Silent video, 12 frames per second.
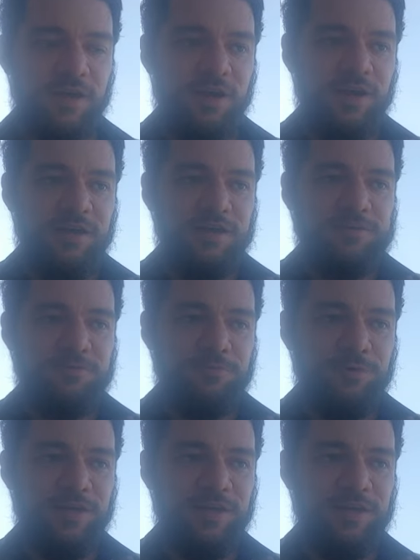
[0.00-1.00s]
it's
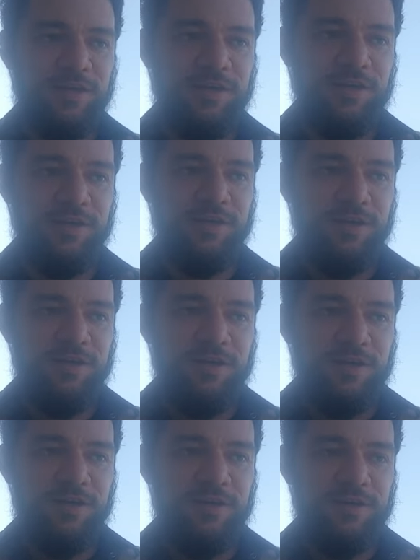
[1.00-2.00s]
really
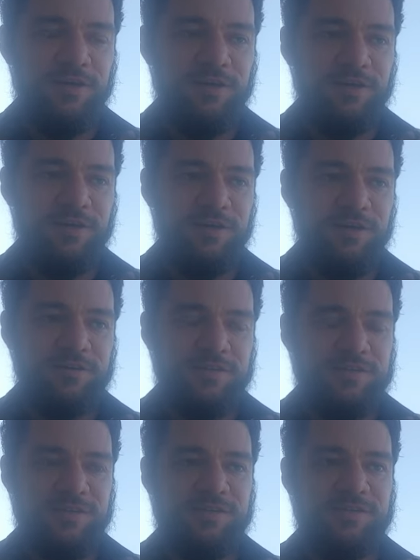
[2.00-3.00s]

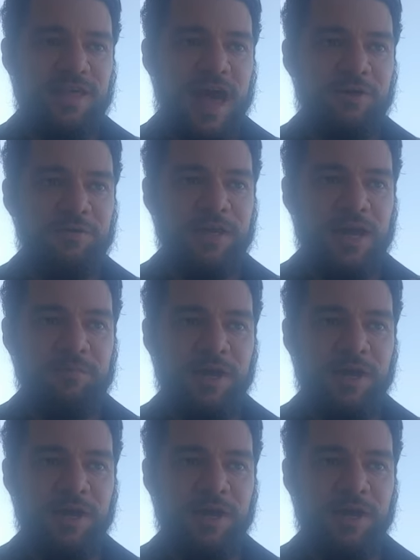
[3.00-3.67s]
just astounding.